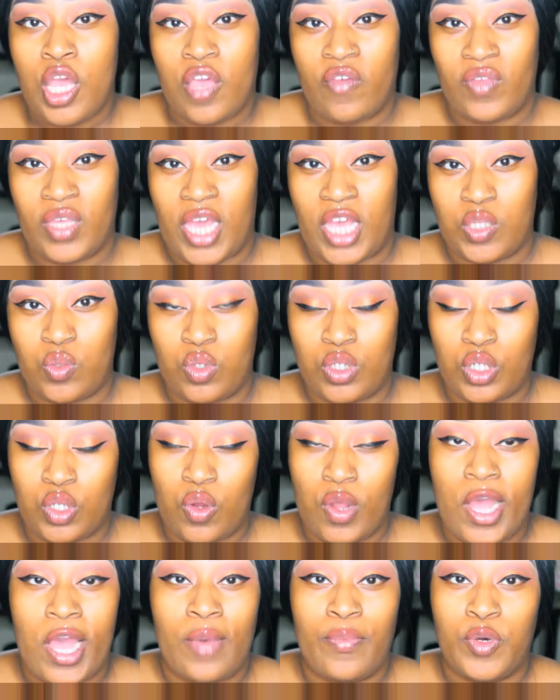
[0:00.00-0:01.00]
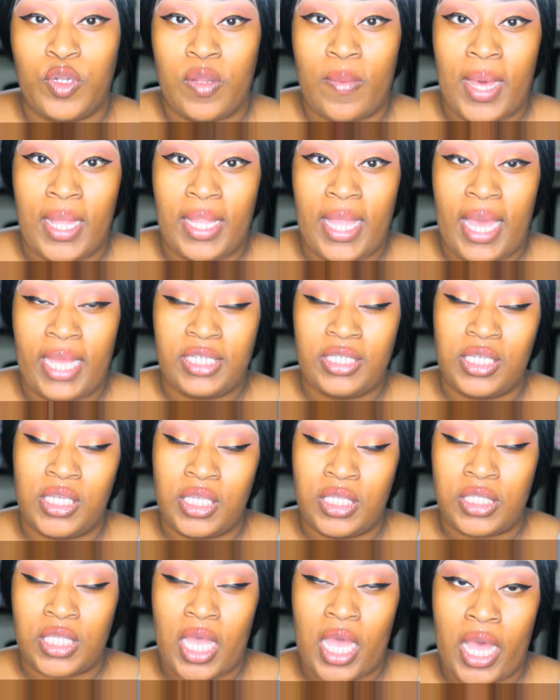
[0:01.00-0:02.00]
If you guys want to know how I put on my
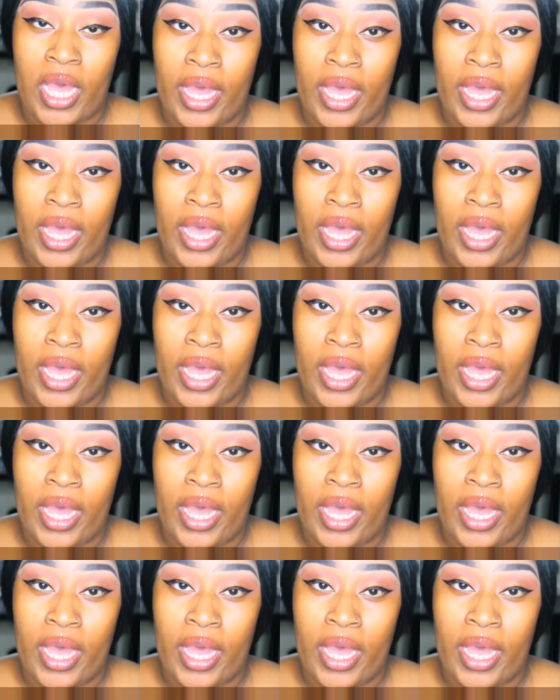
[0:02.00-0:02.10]
lashes,